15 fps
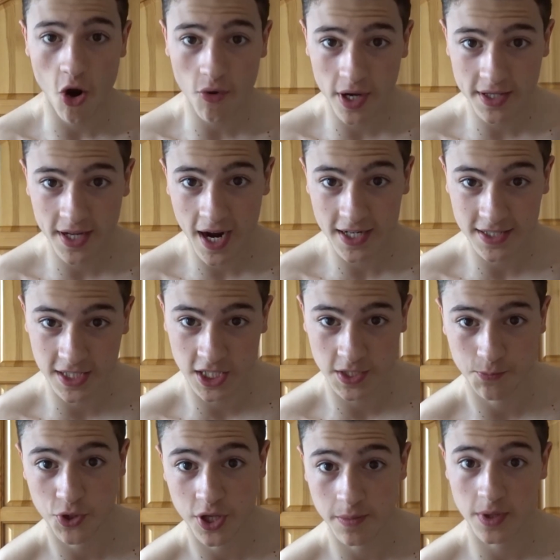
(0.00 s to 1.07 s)
Alright guys, this is
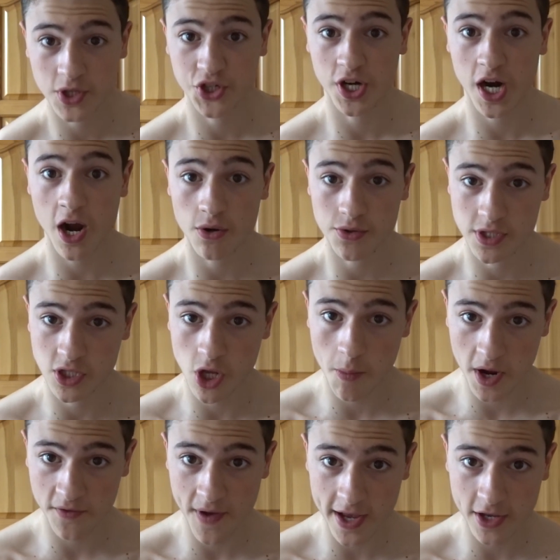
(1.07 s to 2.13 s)
pretty much how the
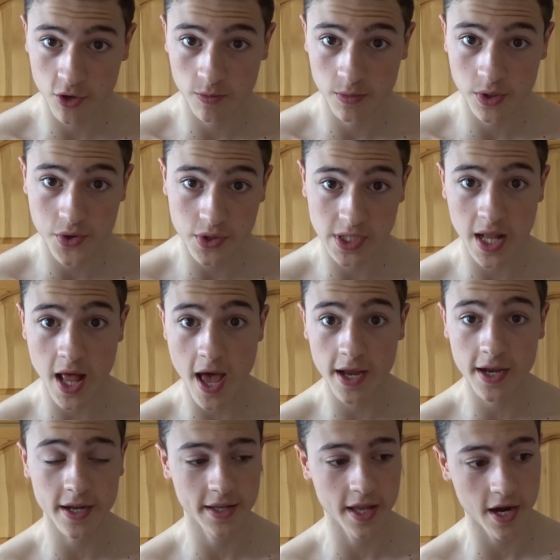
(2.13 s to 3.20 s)
stomach vacuum looks
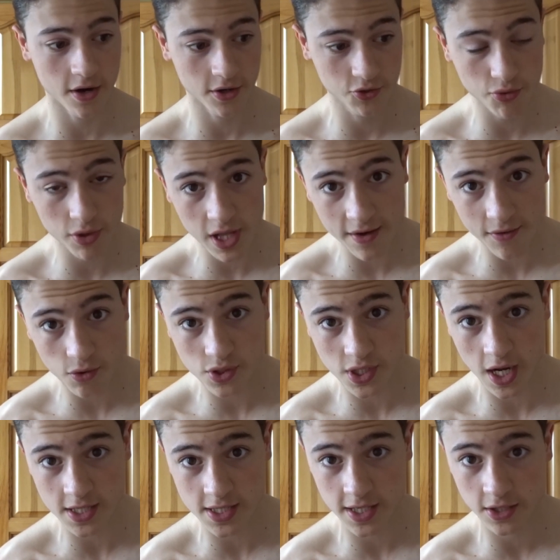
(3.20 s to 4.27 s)
like. There are three
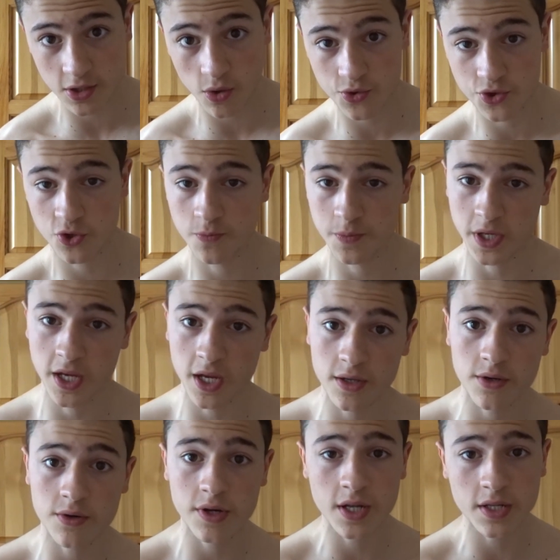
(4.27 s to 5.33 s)
levels, as I told you:
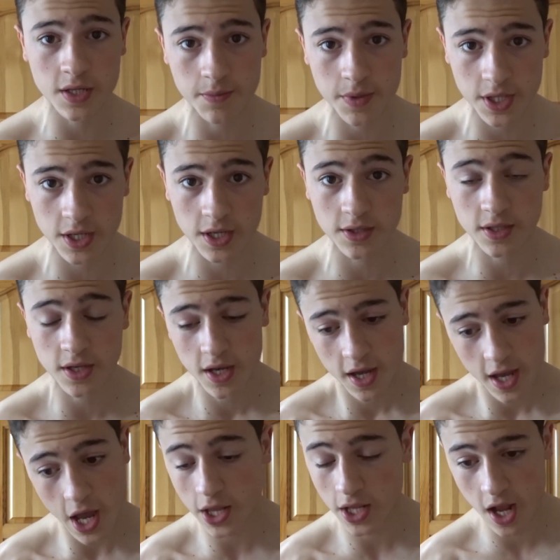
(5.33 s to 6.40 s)
beginner, intermediate,
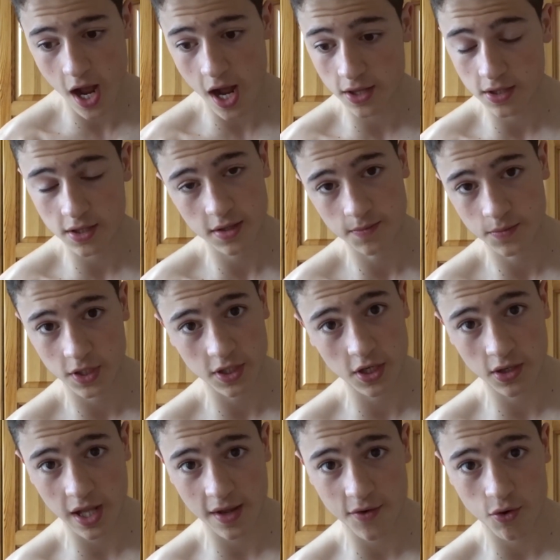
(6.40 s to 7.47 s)
and gut. The
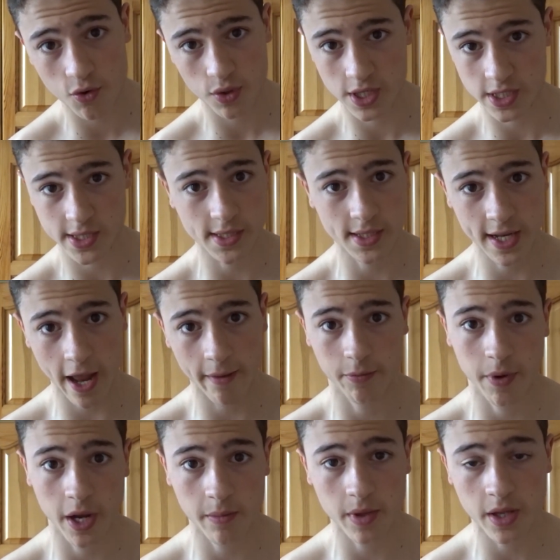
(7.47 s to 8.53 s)
third level is named
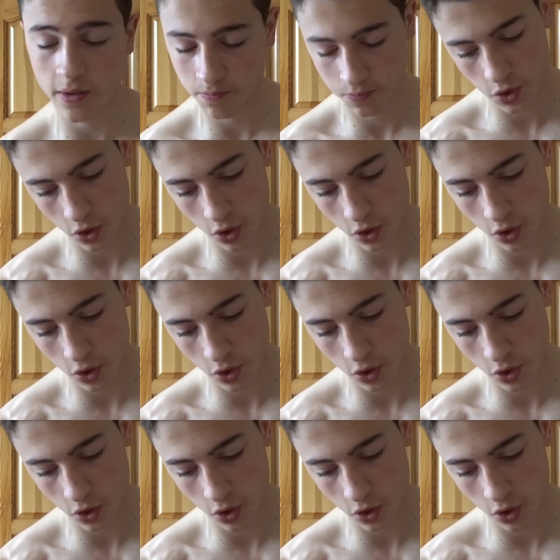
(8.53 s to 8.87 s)
by me.